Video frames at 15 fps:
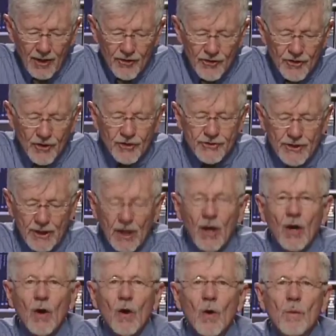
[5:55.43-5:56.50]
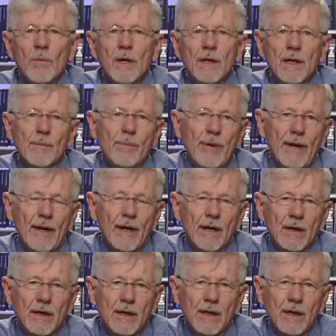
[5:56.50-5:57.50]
Nursing Home Compare.